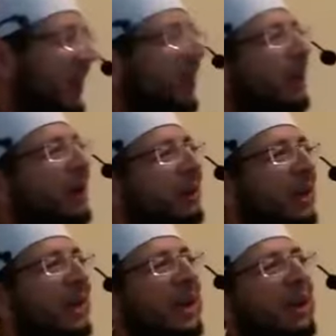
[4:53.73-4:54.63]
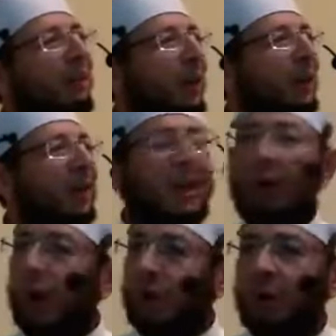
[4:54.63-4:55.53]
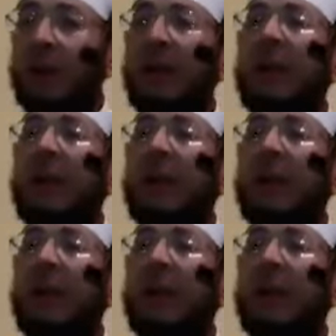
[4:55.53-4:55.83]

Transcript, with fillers: Take what you need and leave what you need. No, no, no.